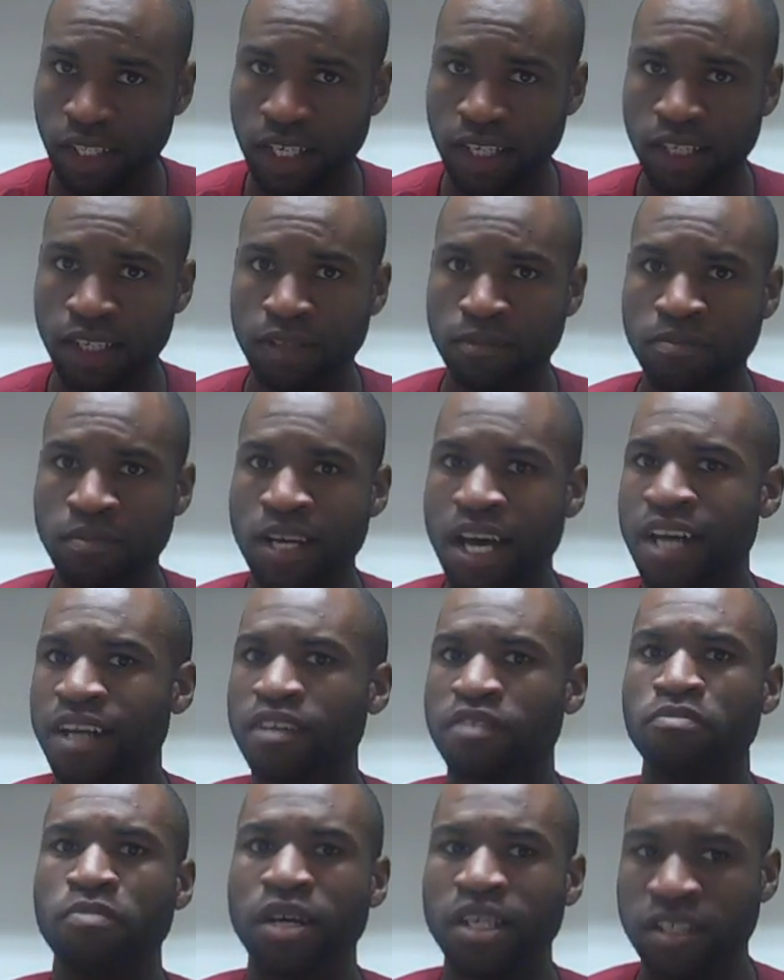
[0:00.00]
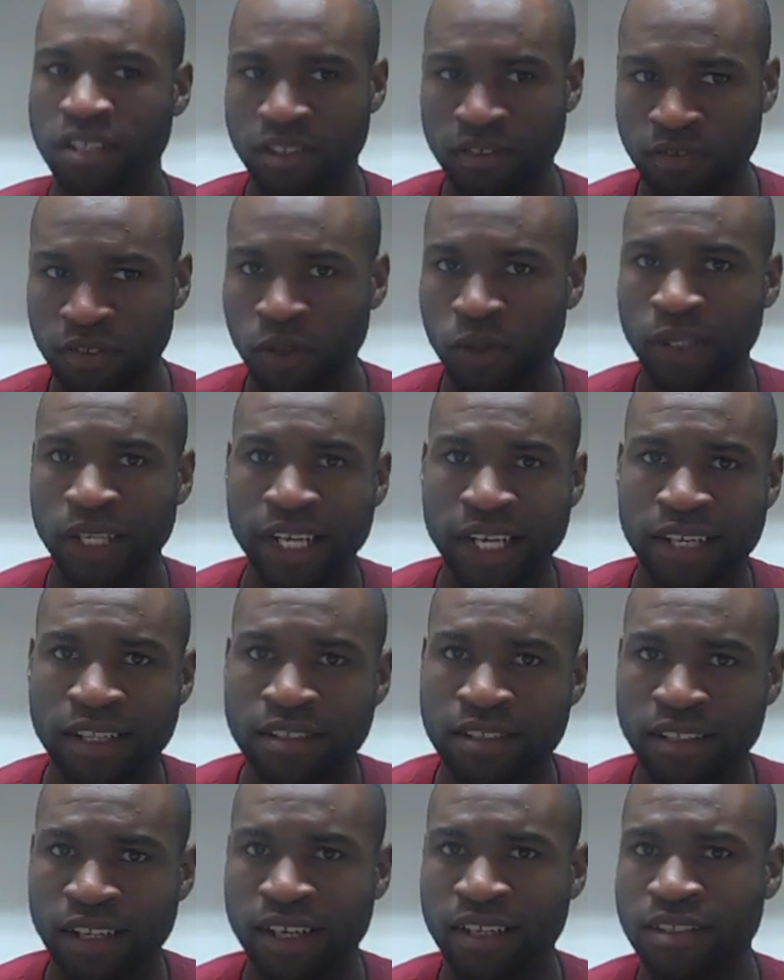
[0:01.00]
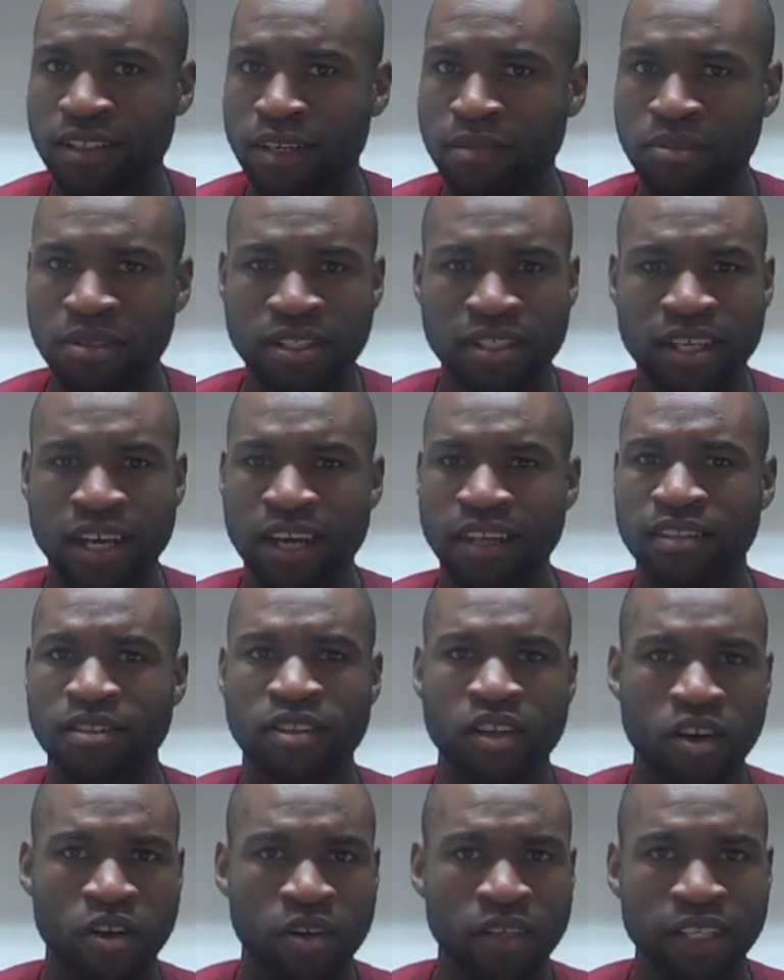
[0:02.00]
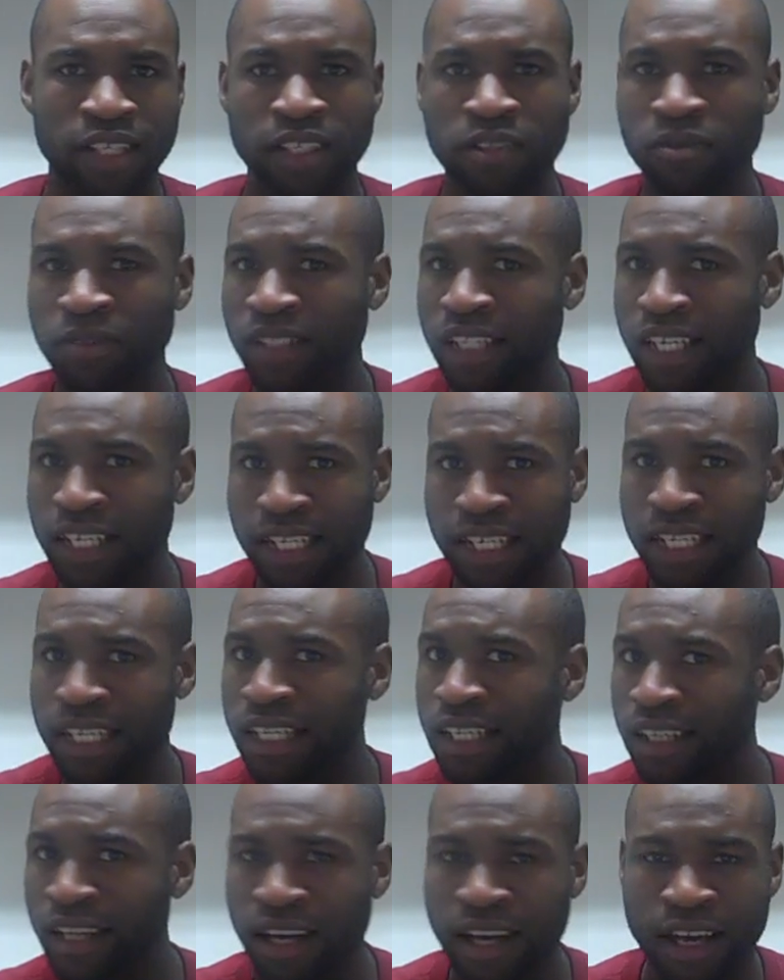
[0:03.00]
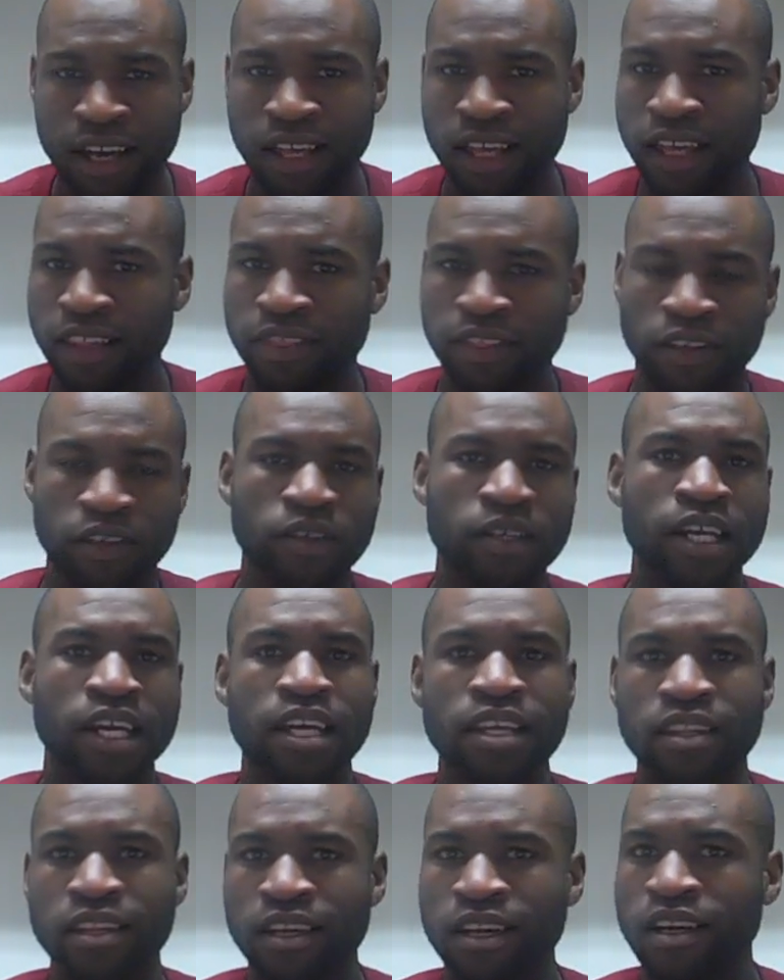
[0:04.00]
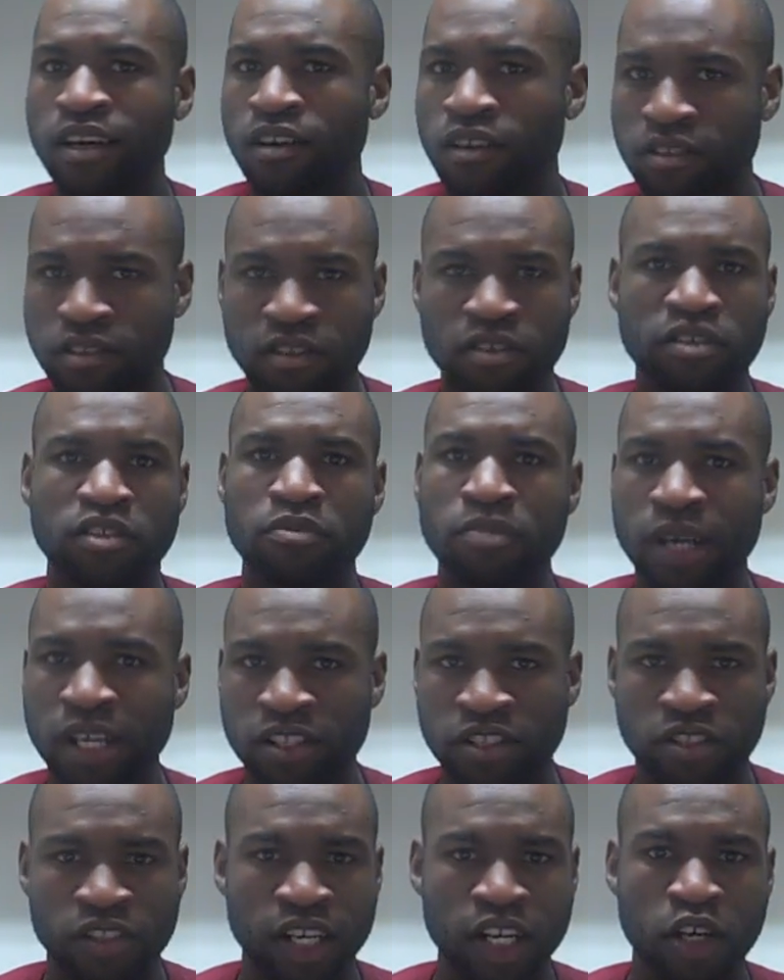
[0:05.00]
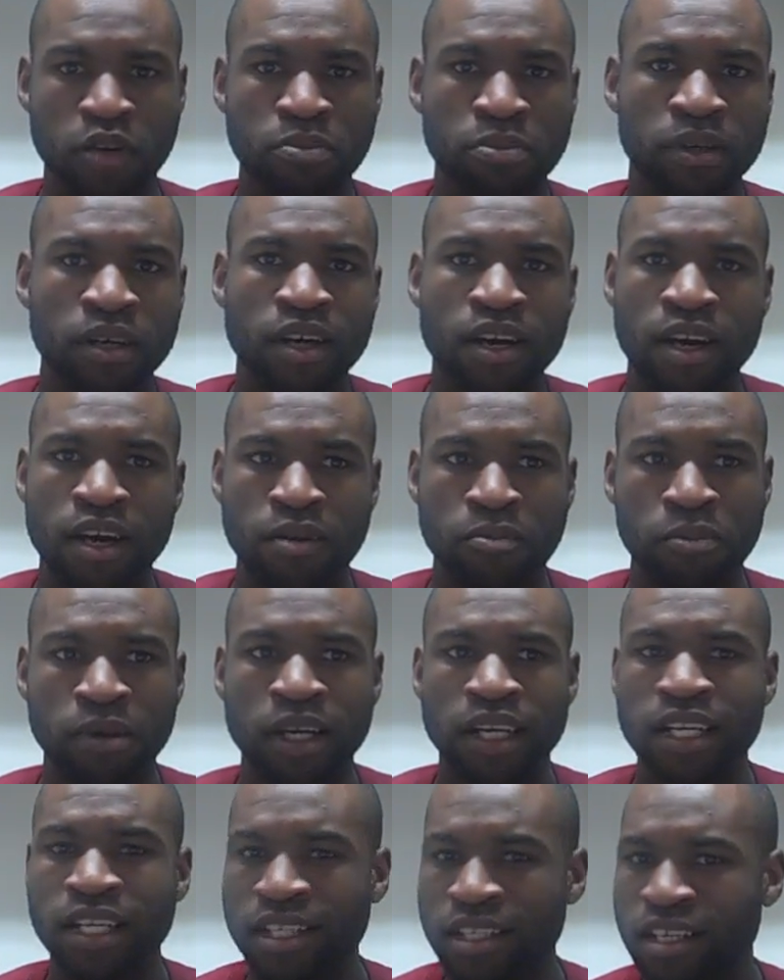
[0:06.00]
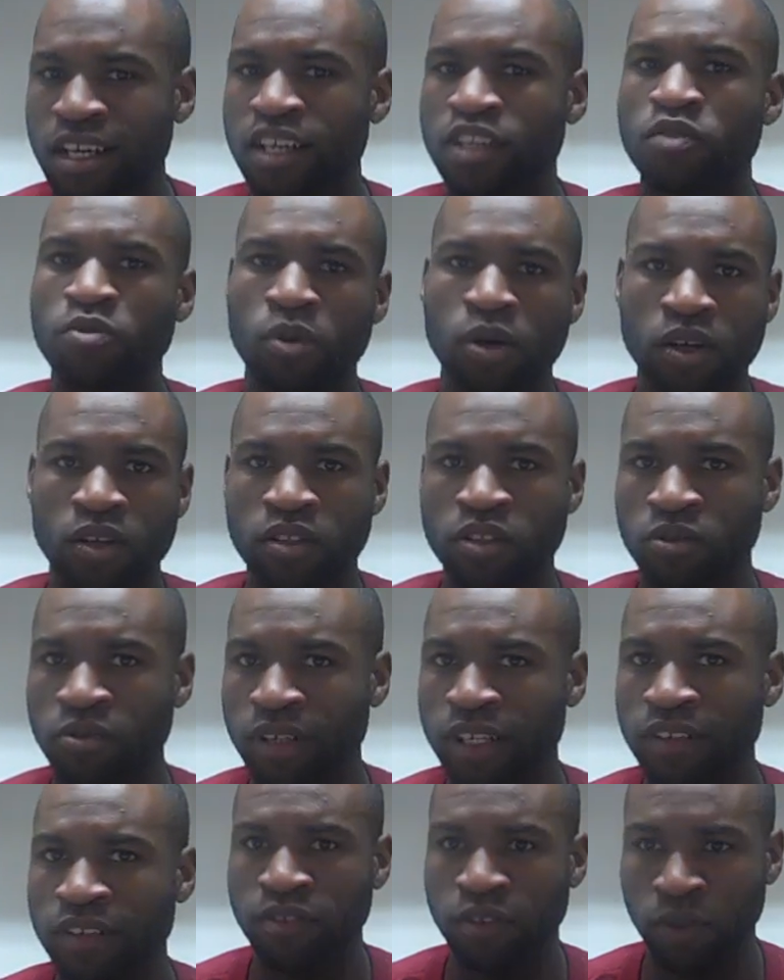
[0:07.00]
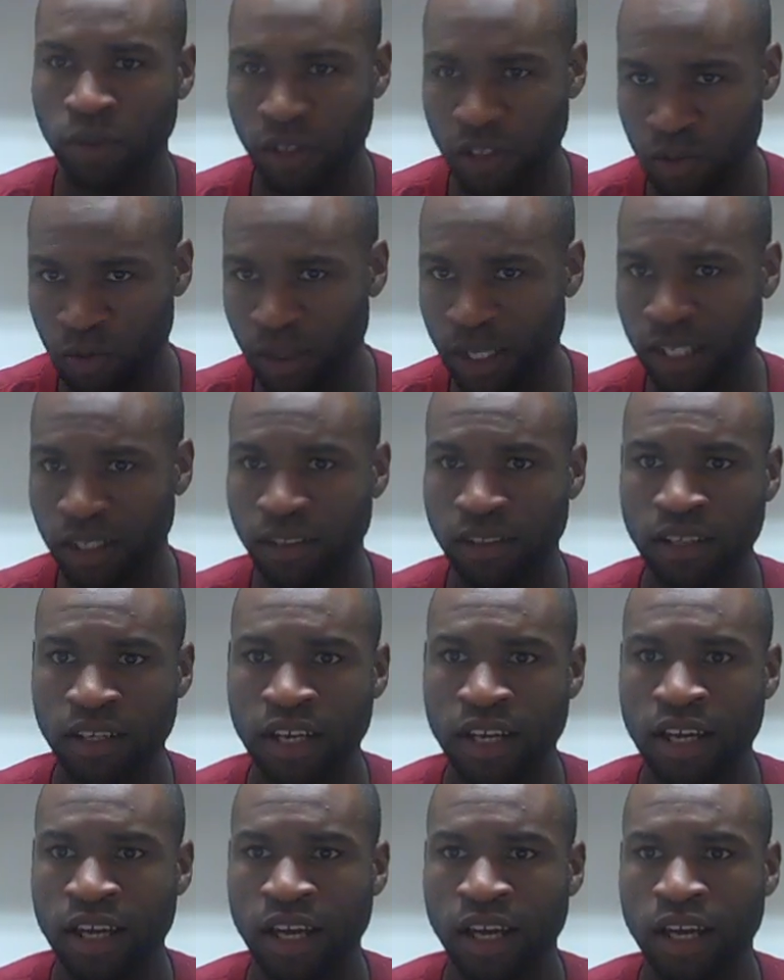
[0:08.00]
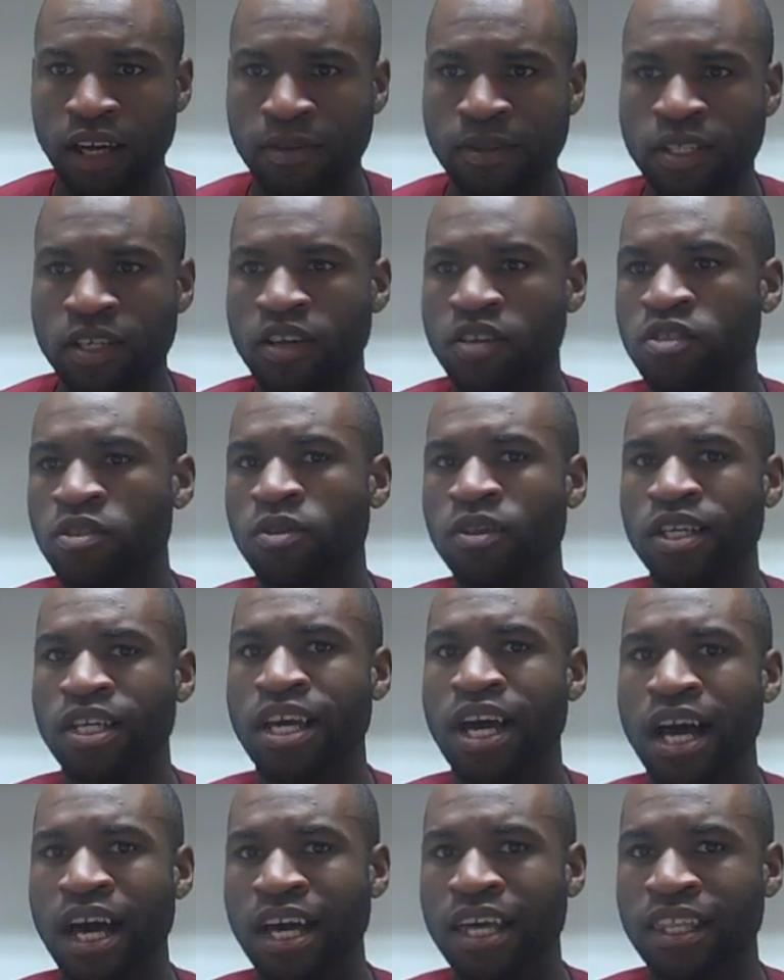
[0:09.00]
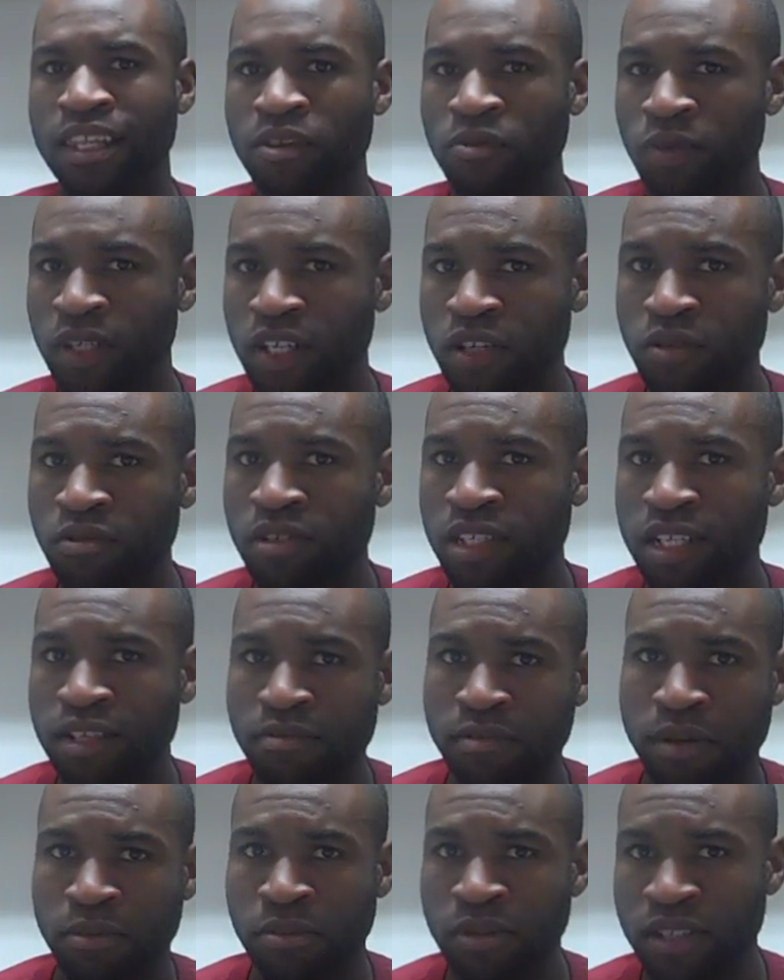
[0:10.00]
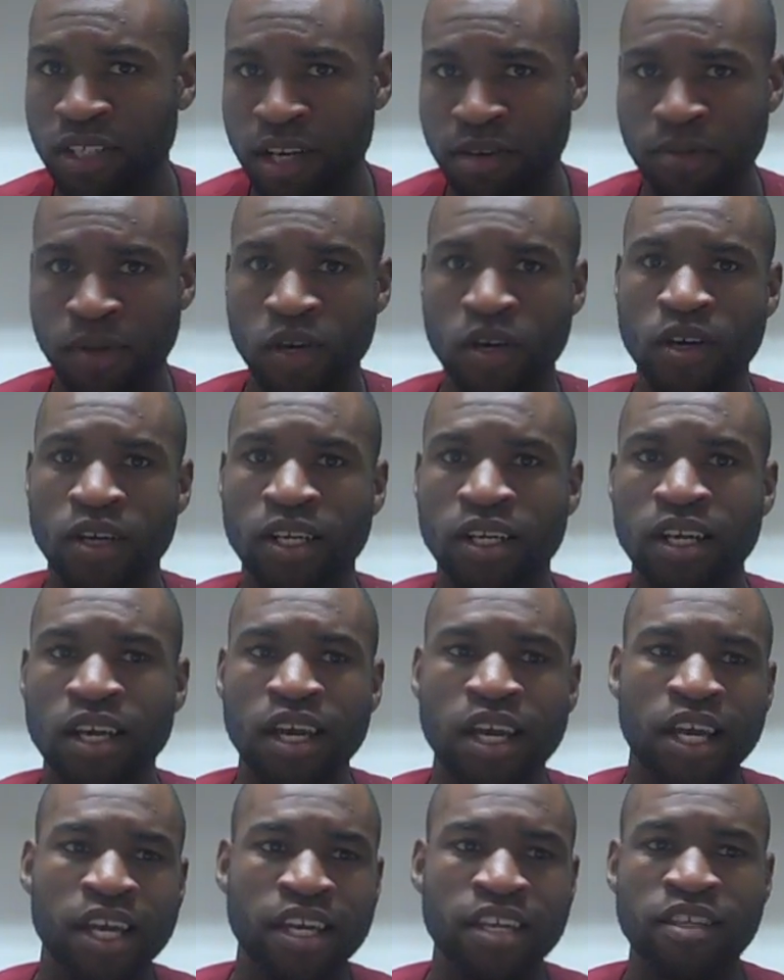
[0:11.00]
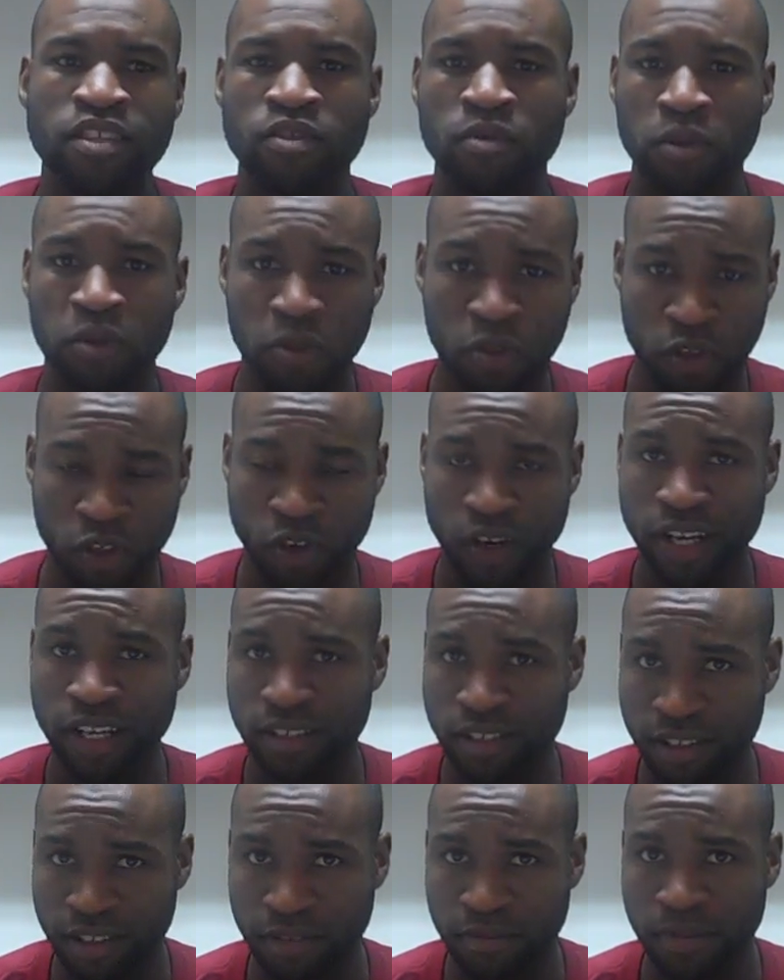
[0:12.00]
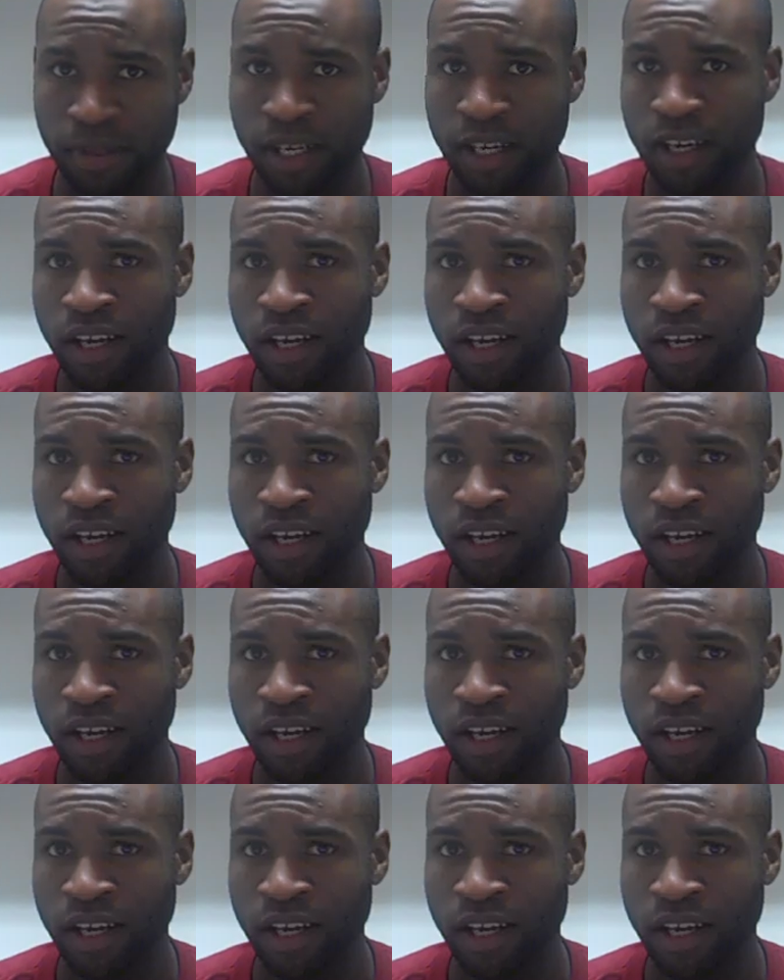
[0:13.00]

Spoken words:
Not as much of the floor hands. A lot of times he's the guy that's called in when they need that third hand there or some extra help. But he does work on the floor as well. He's also the guy that when new team members come on, he's the one who trains them.